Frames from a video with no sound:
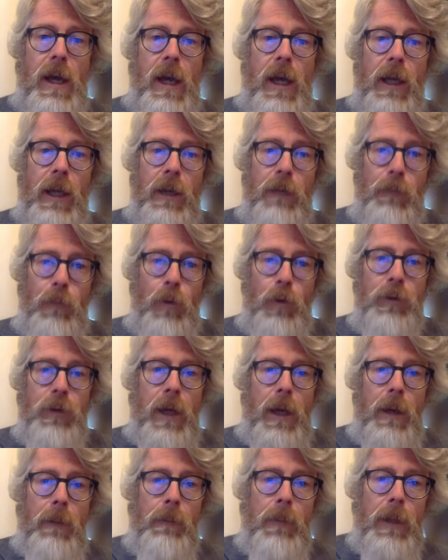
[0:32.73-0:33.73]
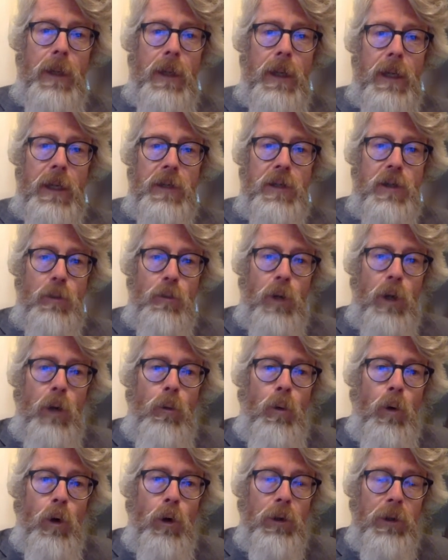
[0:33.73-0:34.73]
and convert them into
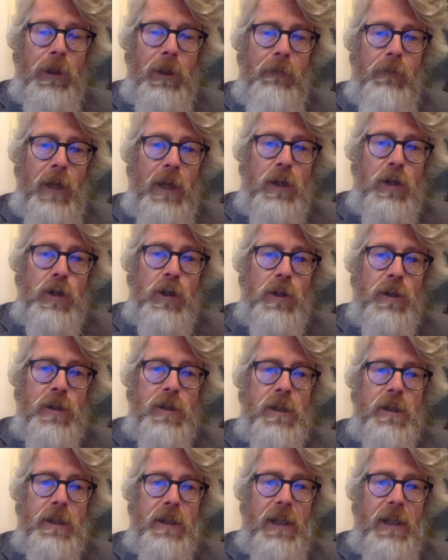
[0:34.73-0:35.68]
real-world innovations